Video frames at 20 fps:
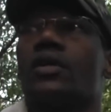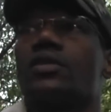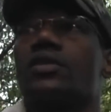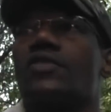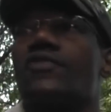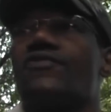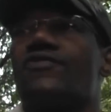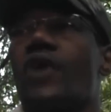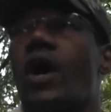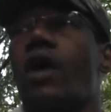
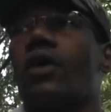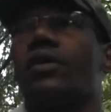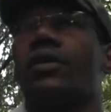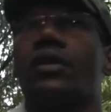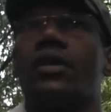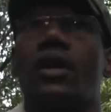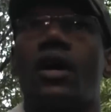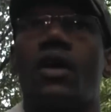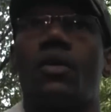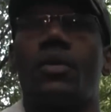to fall
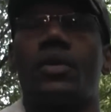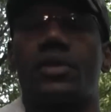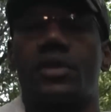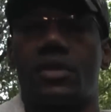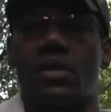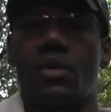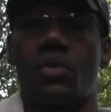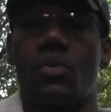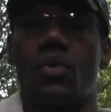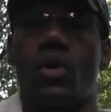in love with
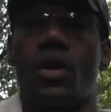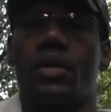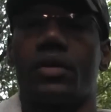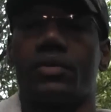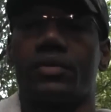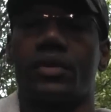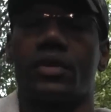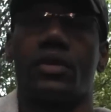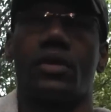someone.